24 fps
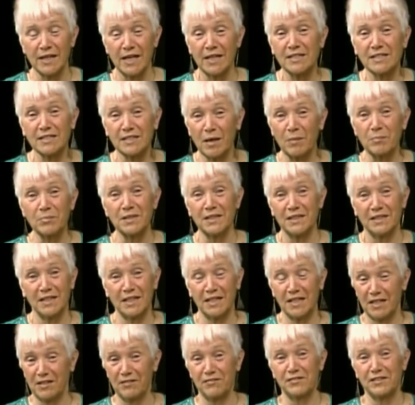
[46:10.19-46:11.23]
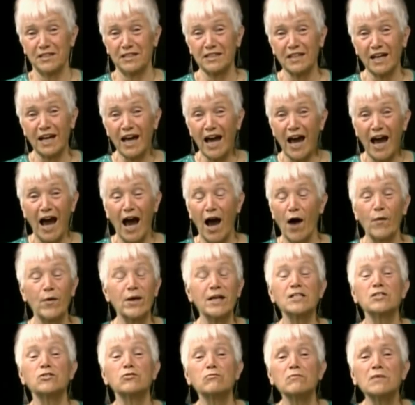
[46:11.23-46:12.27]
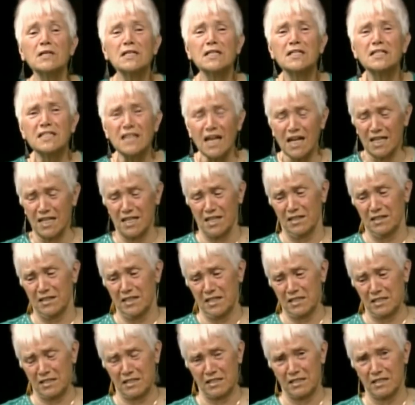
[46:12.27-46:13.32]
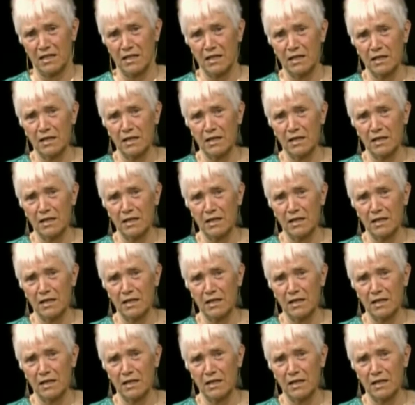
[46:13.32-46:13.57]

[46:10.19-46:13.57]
and something to give to the cow. It's ridiculous.